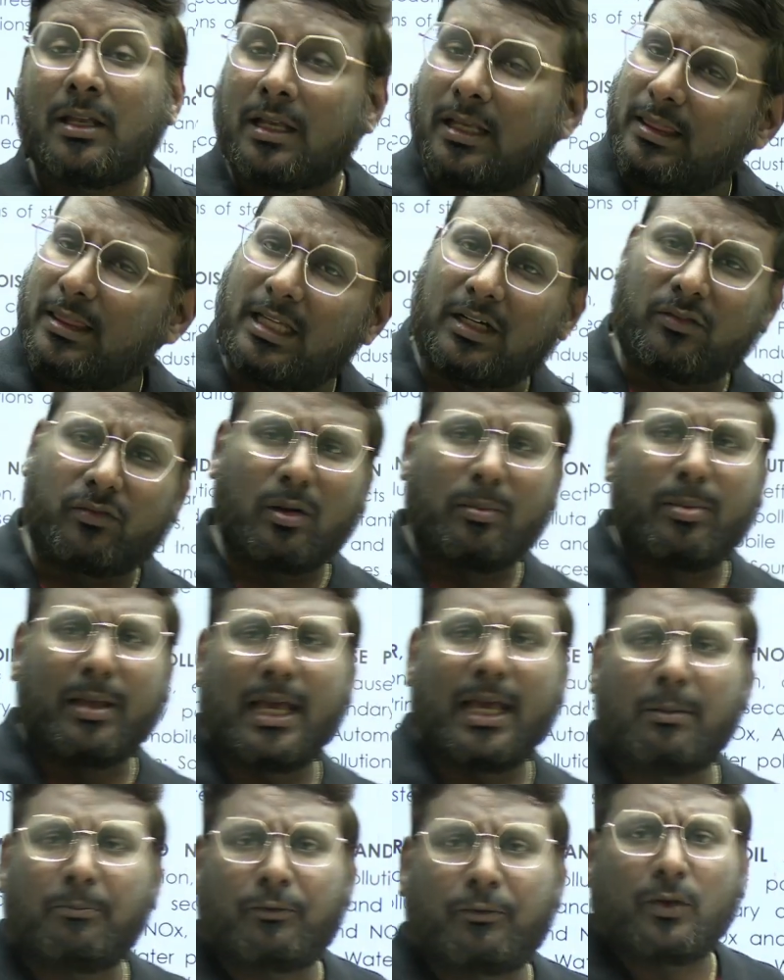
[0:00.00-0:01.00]
That will be
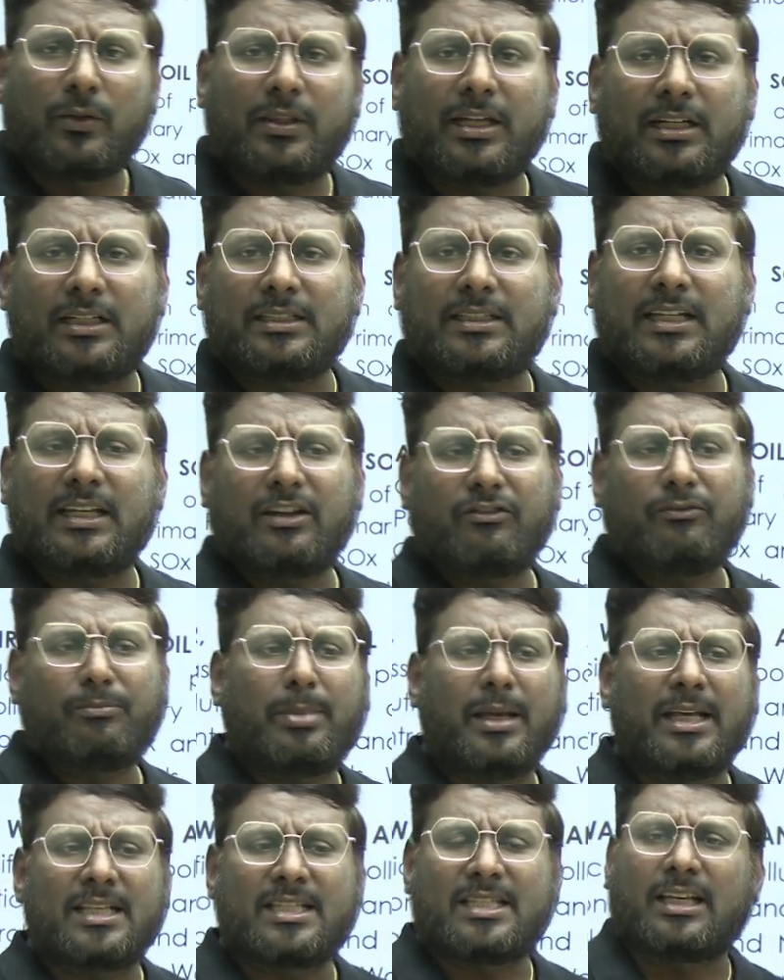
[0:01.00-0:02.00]
helpful. That is enough
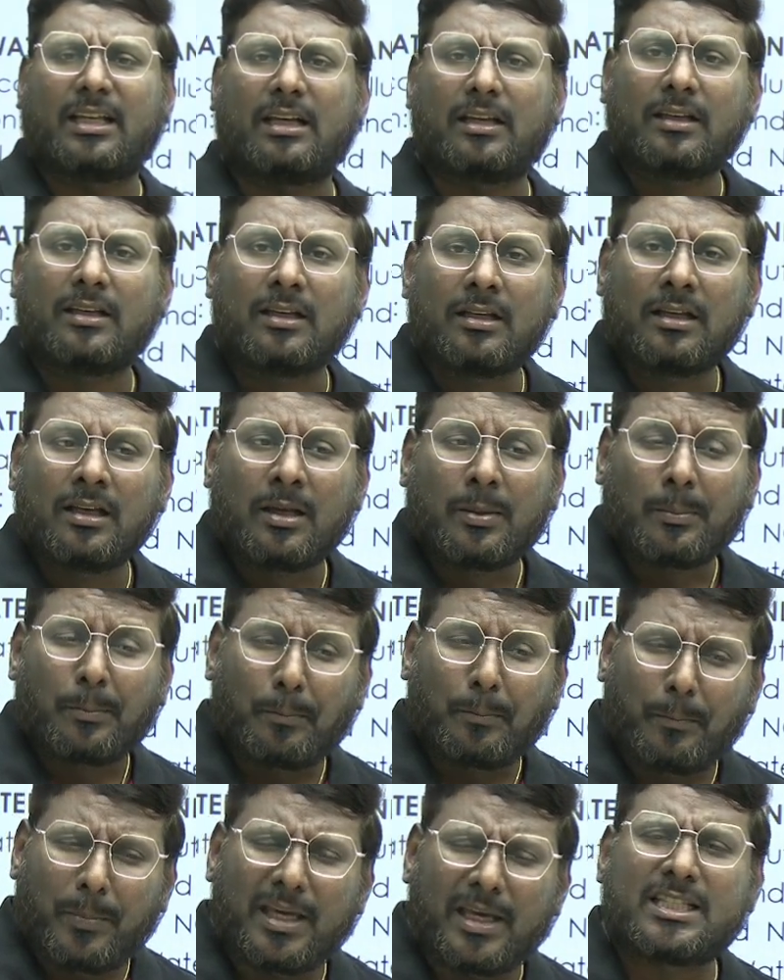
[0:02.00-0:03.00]
basic,
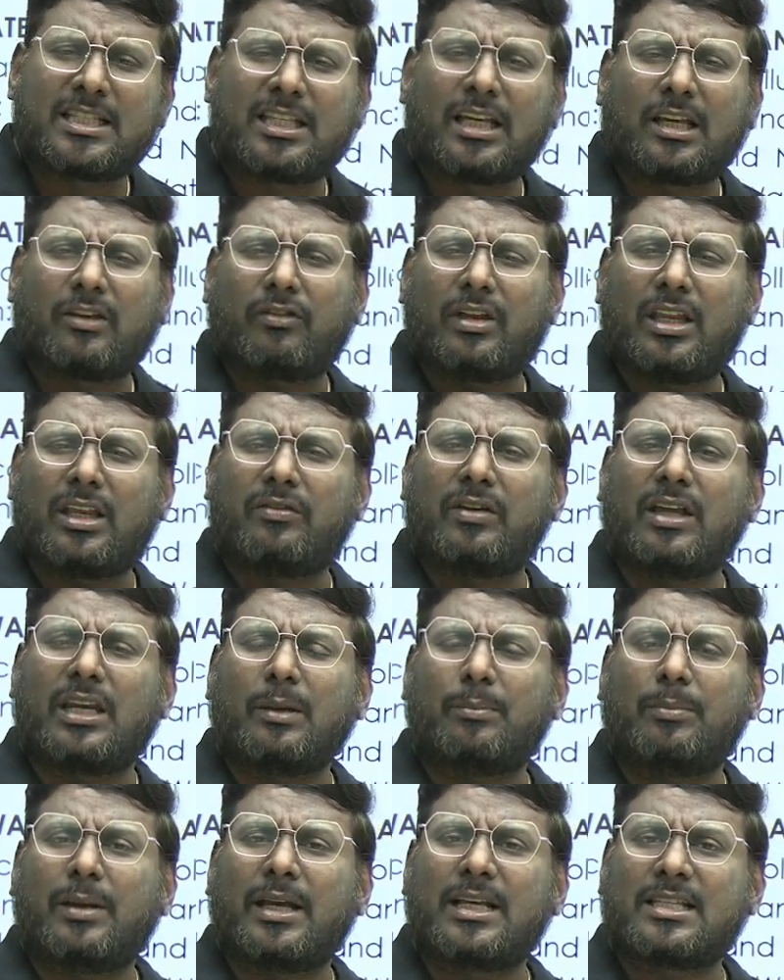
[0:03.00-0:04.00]
very
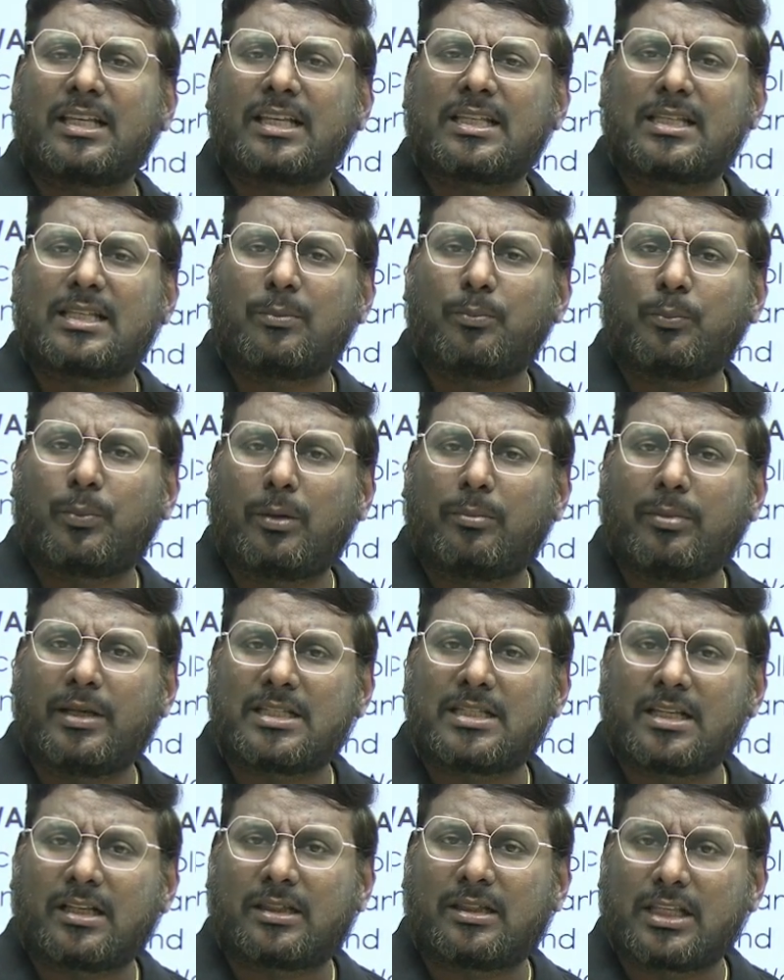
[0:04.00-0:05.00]
basic, simple
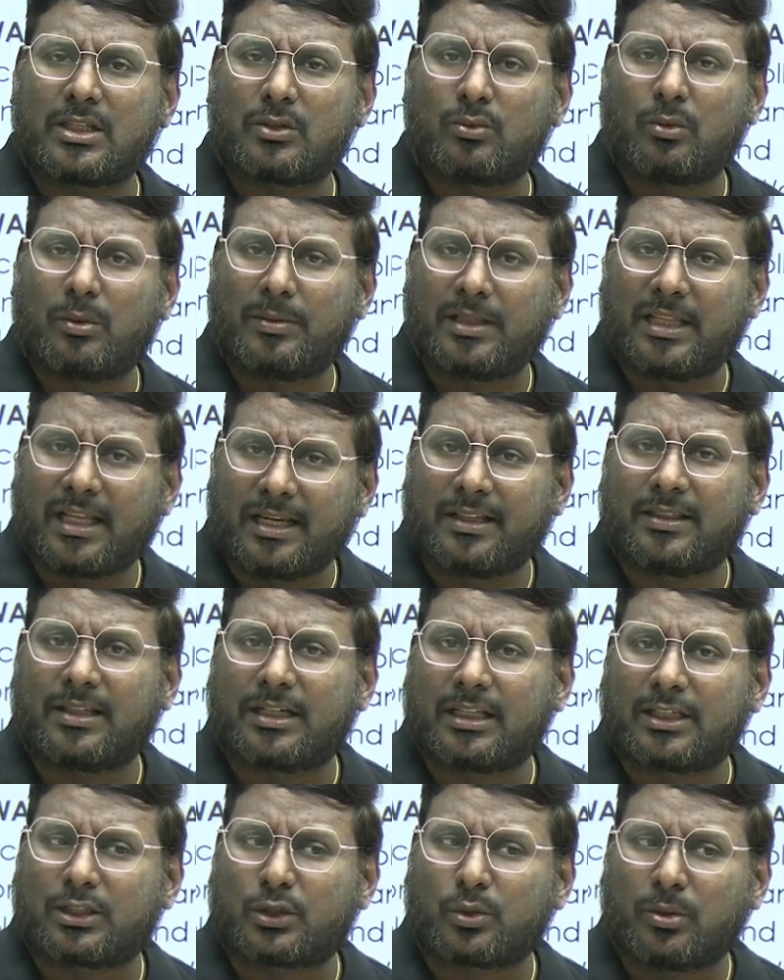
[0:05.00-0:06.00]
basic things will be there in the
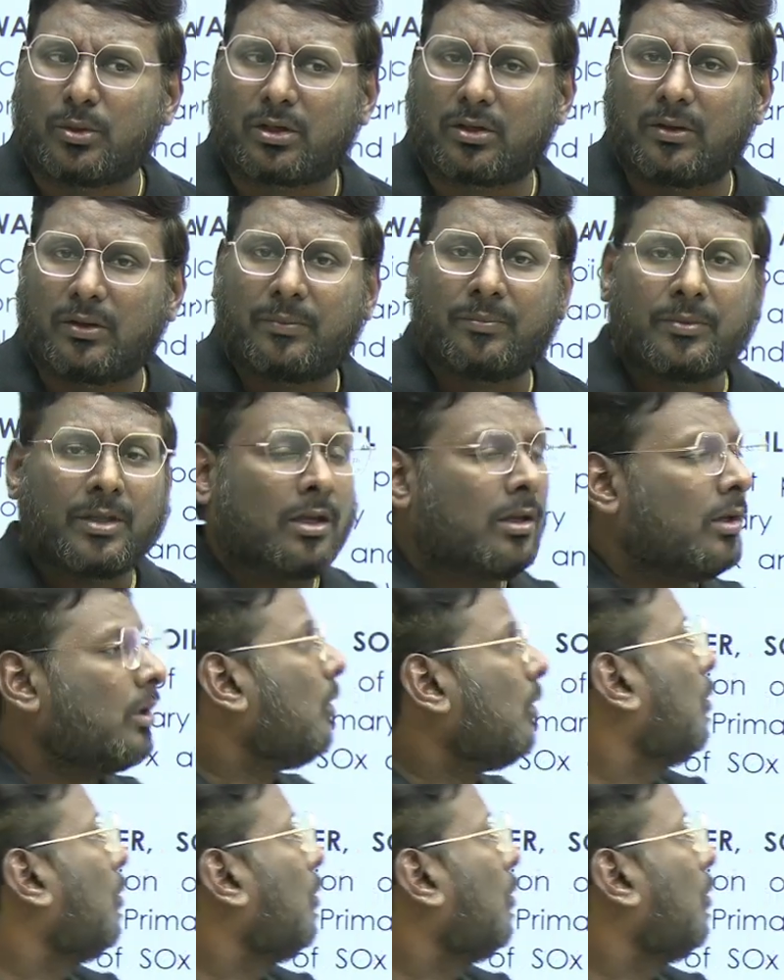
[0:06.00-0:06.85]
textbook. You